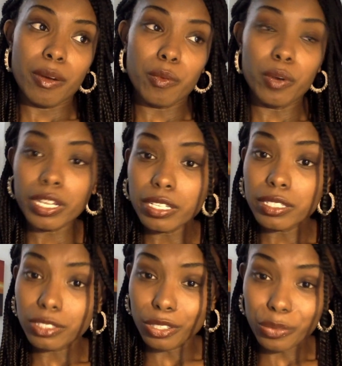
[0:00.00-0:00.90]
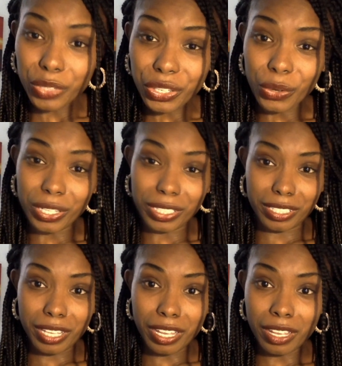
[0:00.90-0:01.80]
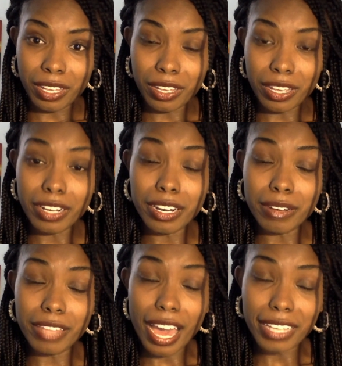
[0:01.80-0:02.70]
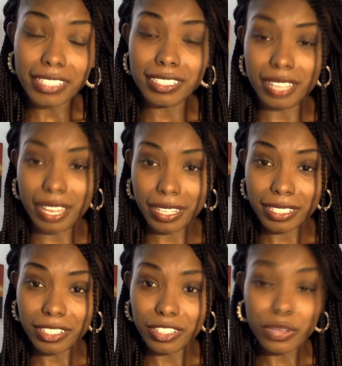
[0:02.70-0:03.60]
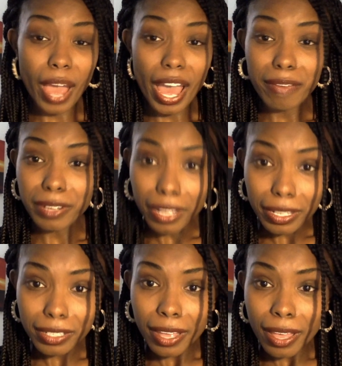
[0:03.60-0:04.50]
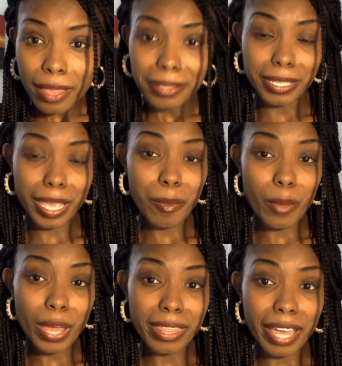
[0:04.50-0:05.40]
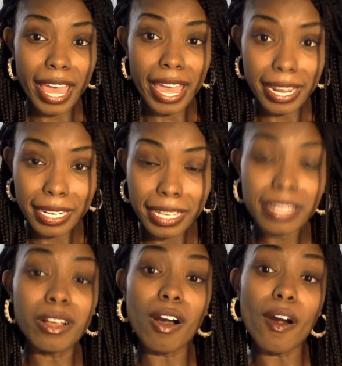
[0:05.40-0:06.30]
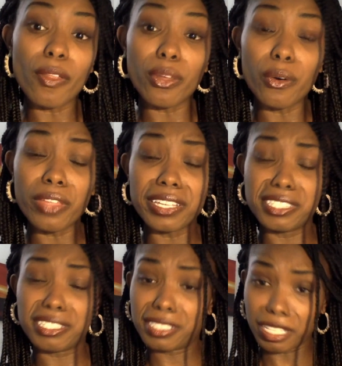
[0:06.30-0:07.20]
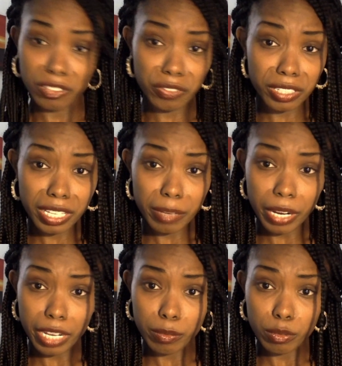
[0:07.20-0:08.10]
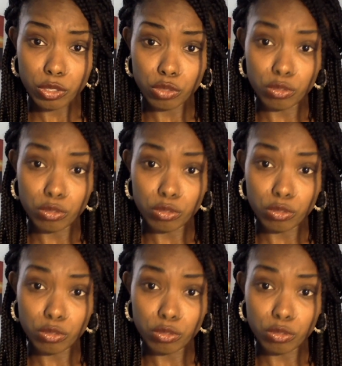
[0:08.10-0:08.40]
What is your recourse? And that is the answer. You have none. The same way that Haiti, although they successfully were able to